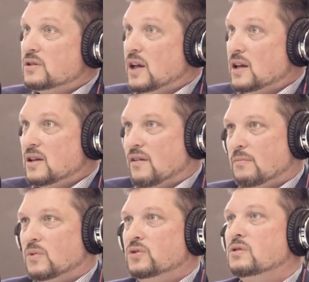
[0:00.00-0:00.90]
states have
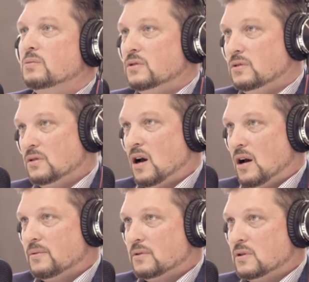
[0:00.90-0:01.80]
multiple
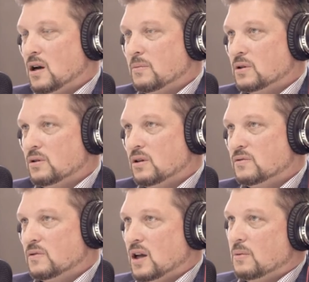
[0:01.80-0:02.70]
op-
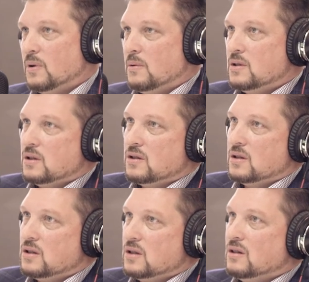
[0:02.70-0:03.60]
opportunities for down payment
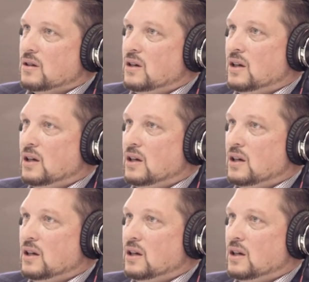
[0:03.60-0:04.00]
assistance and